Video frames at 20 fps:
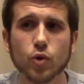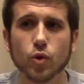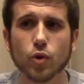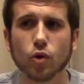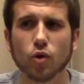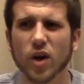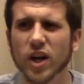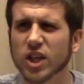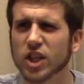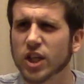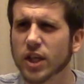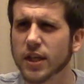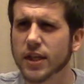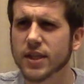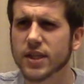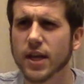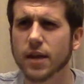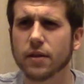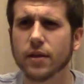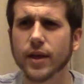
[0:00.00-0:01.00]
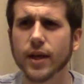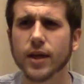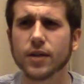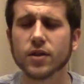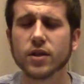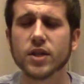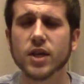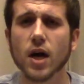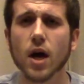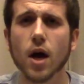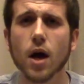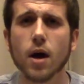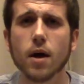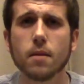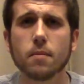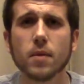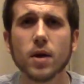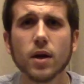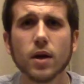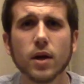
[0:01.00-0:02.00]
or Greg Jennings, I think, at the
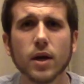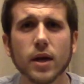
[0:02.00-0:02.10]
time.